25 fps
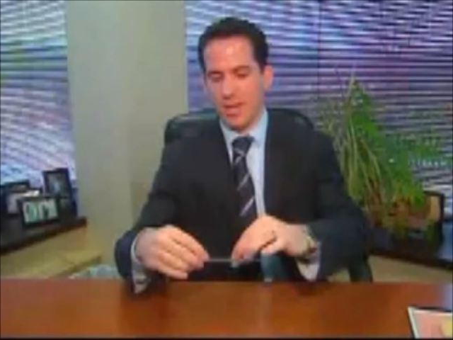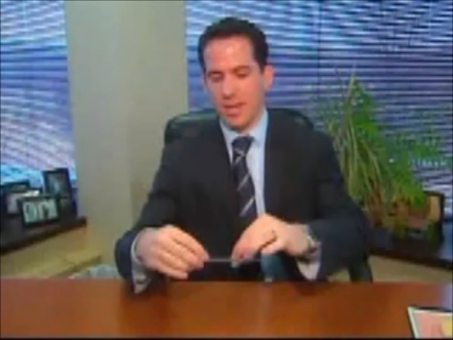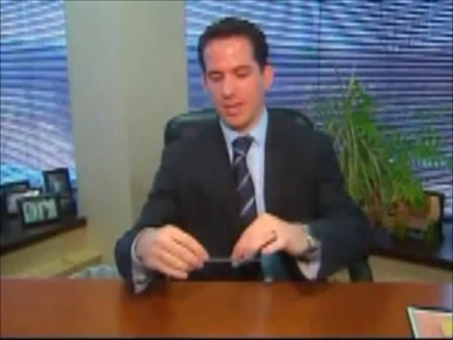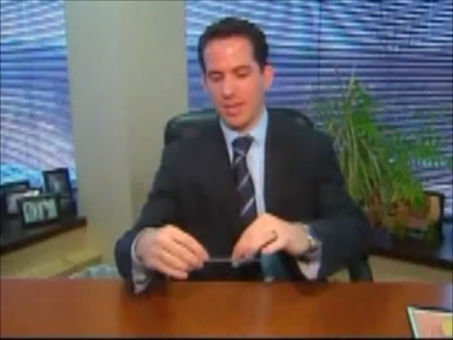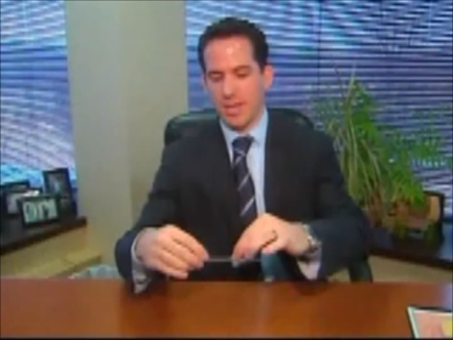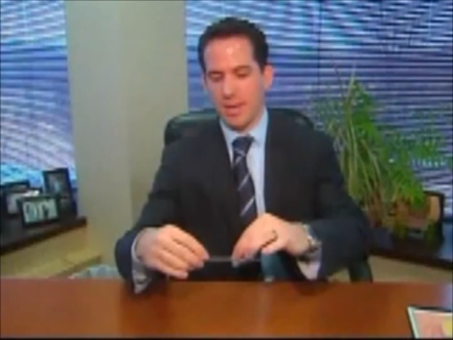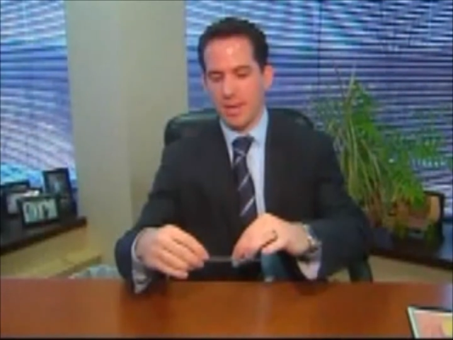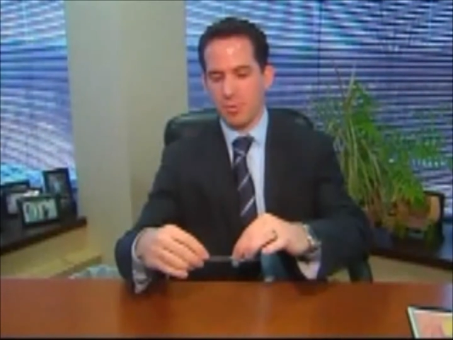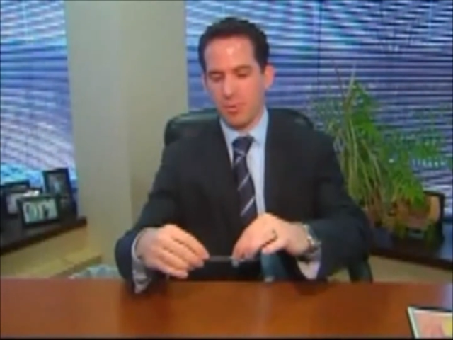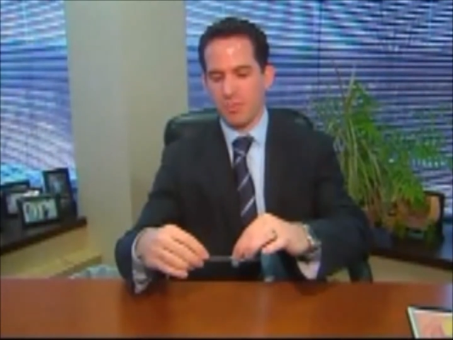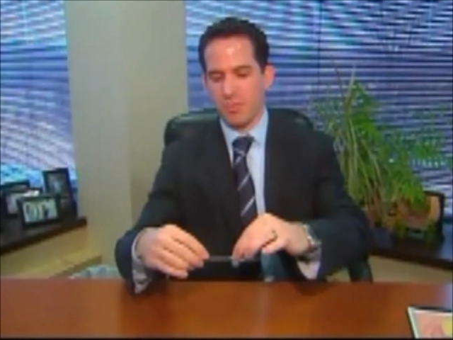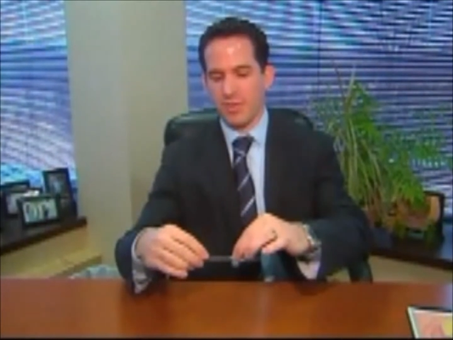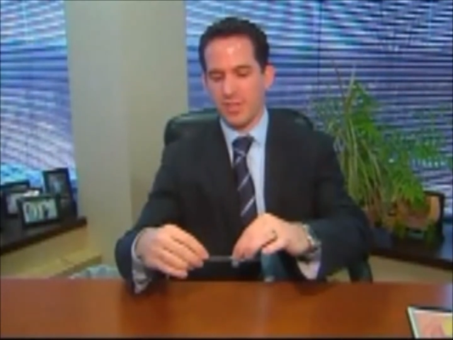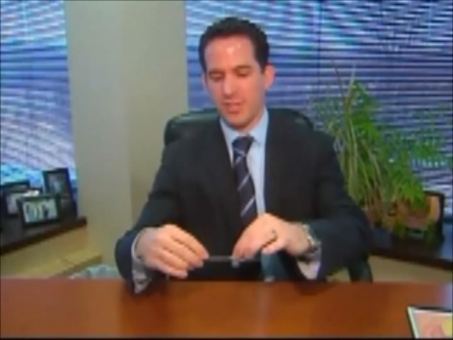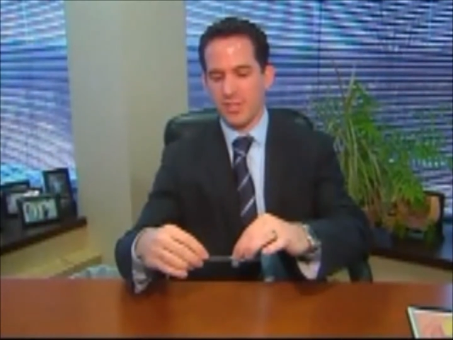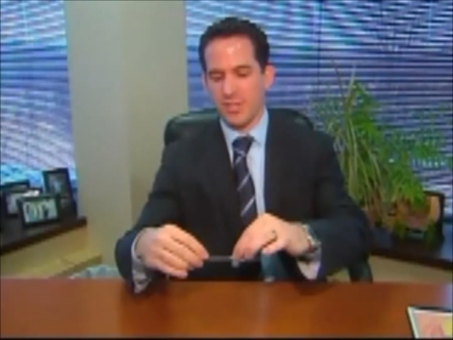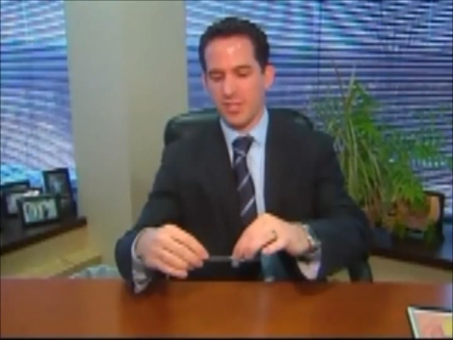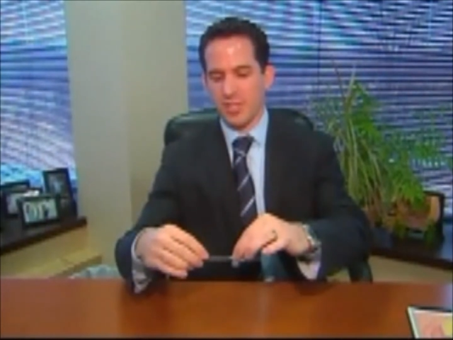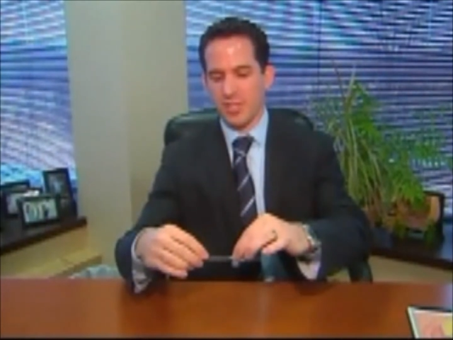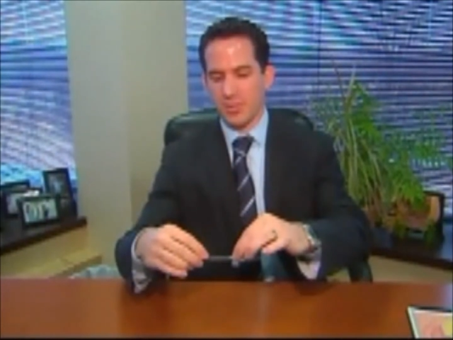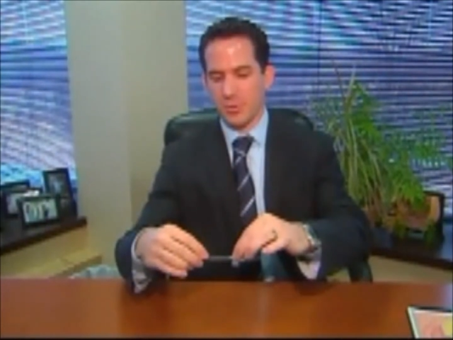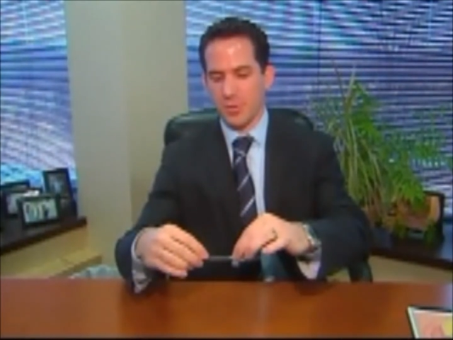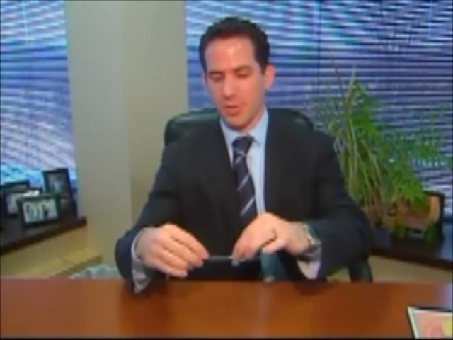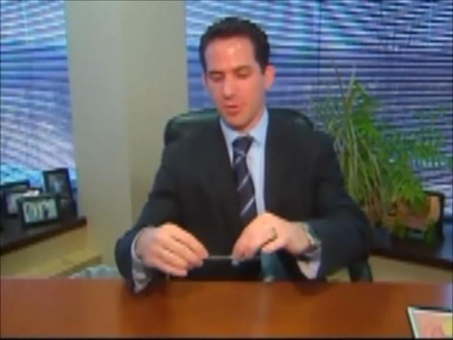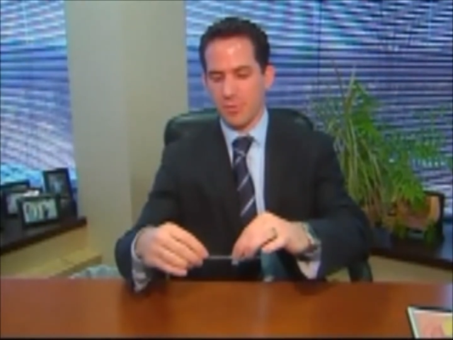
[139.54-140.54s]
and that prevents
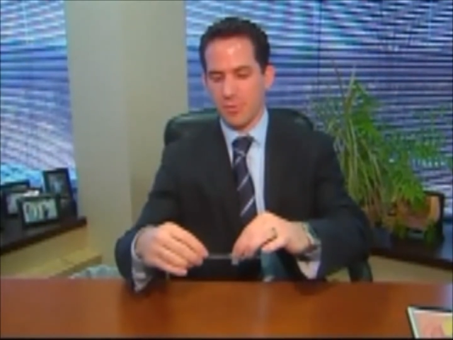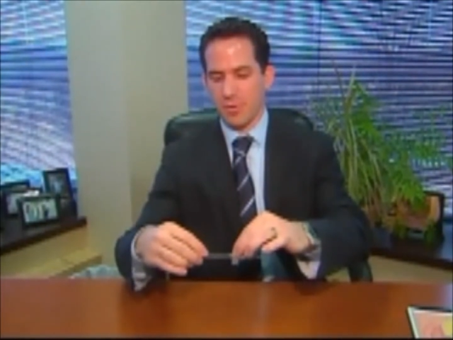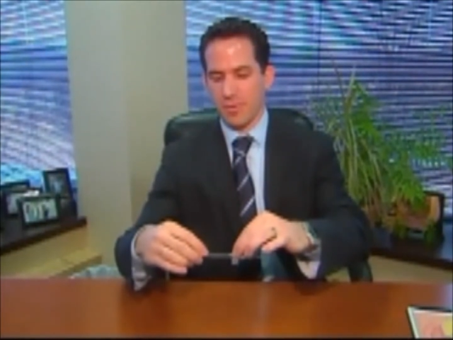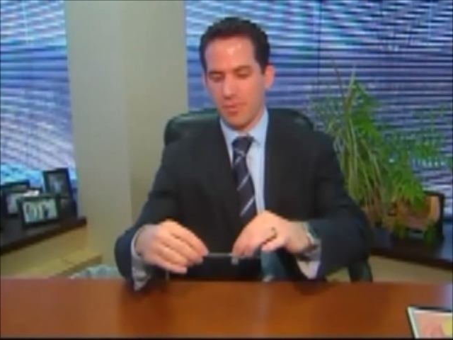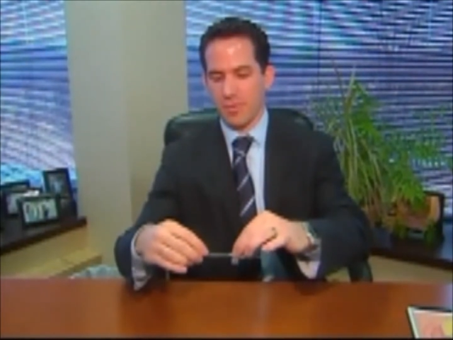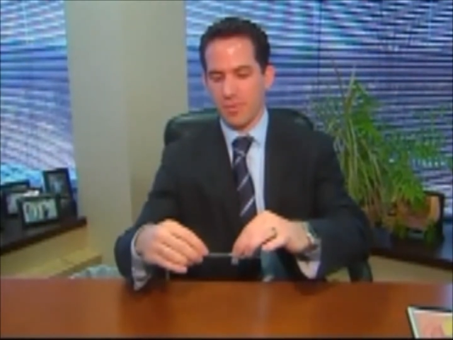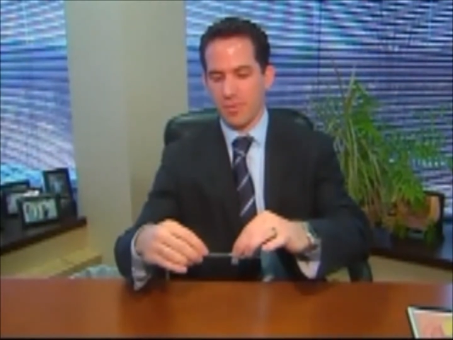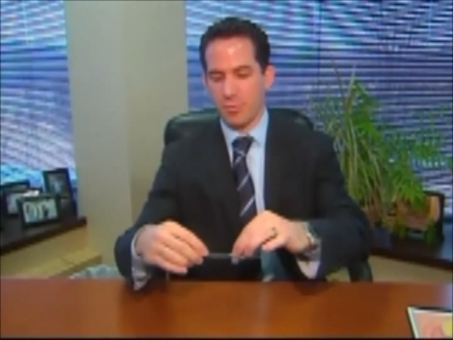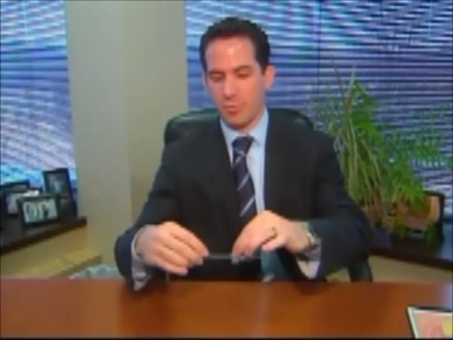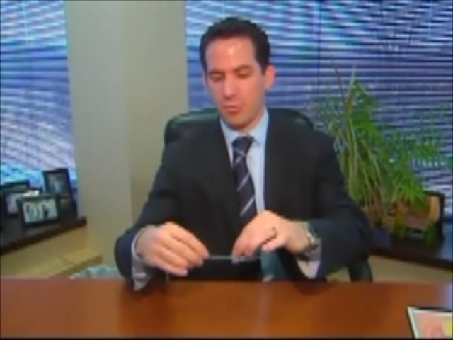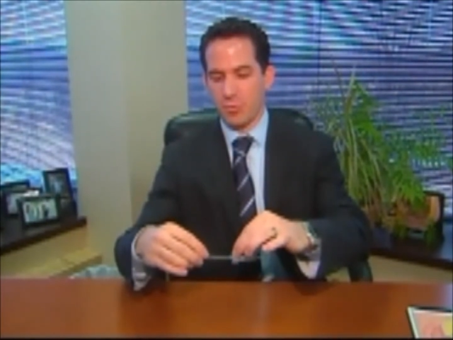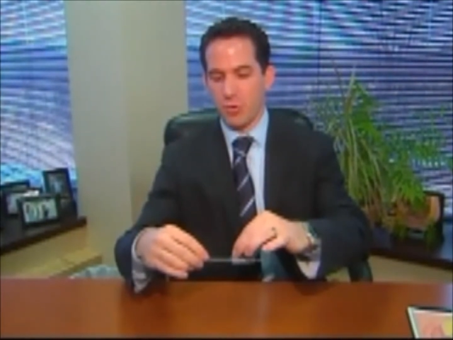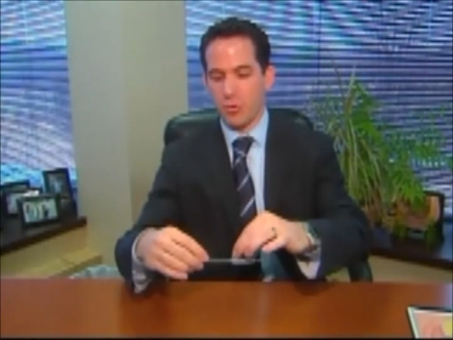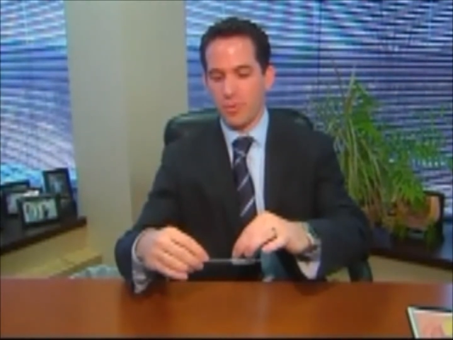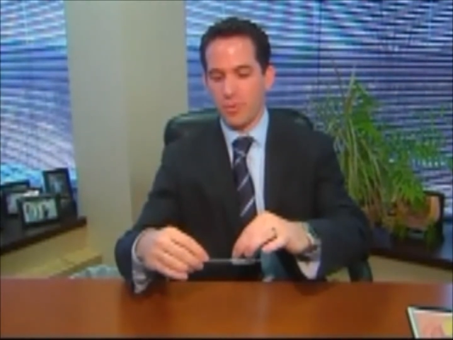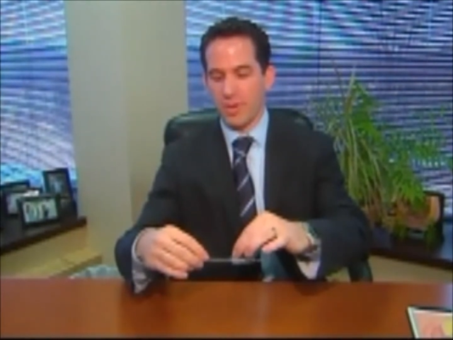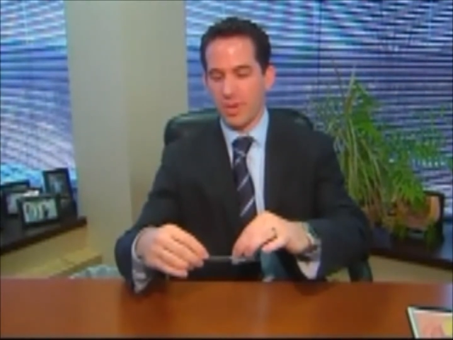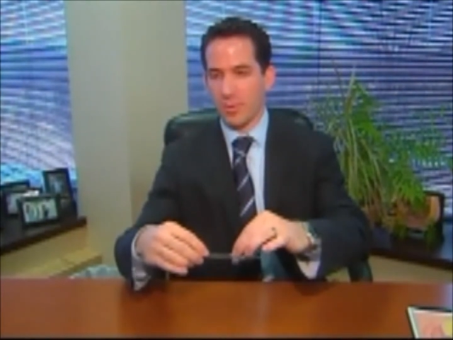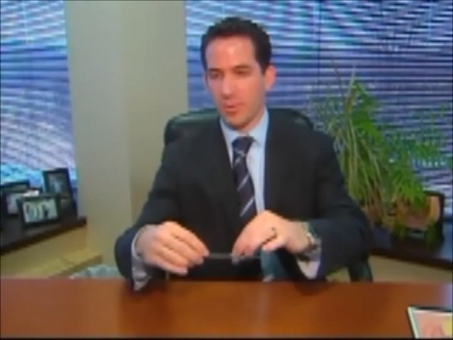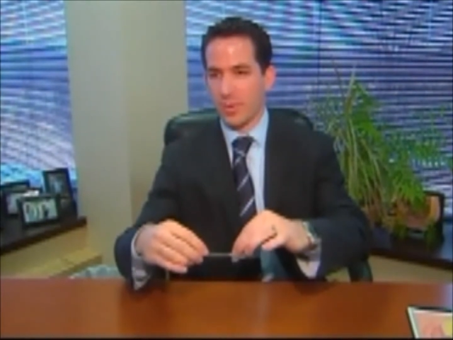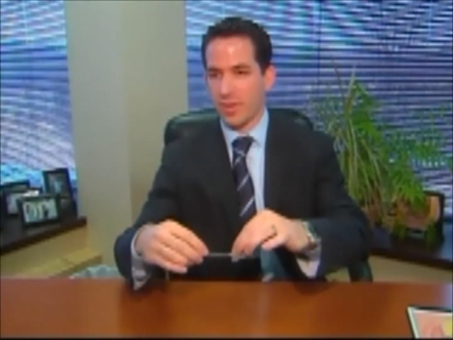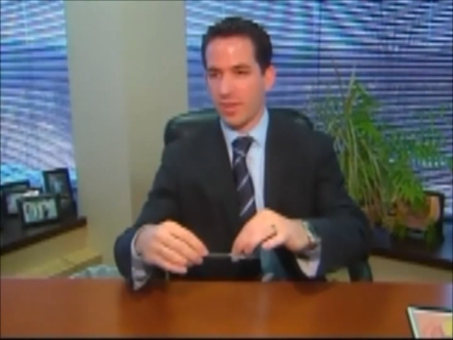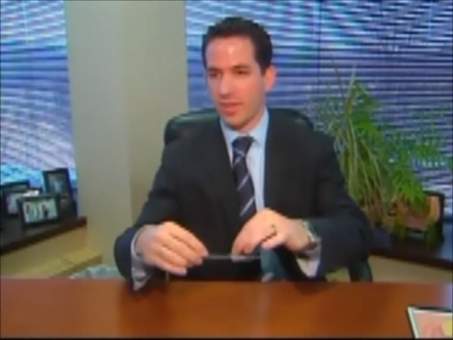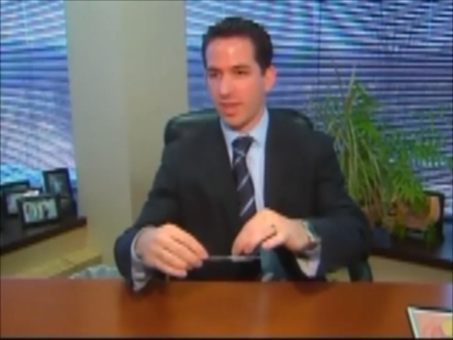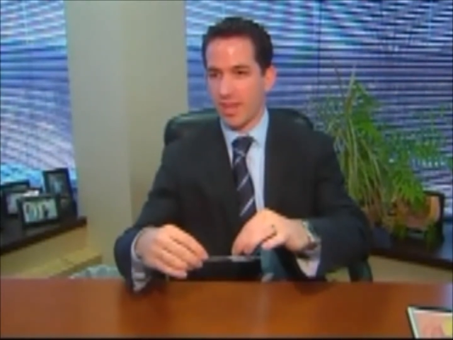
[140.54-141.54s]
the urethra from
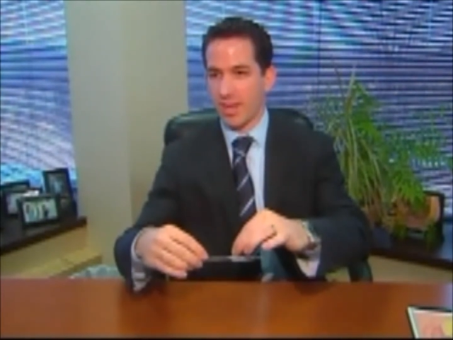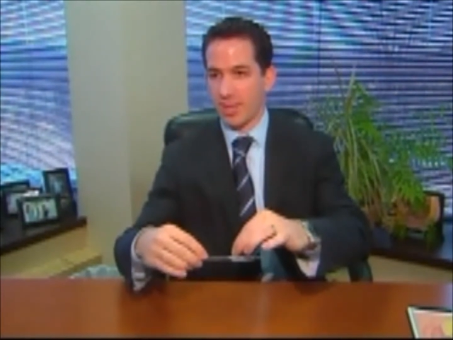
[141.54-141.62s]
moving with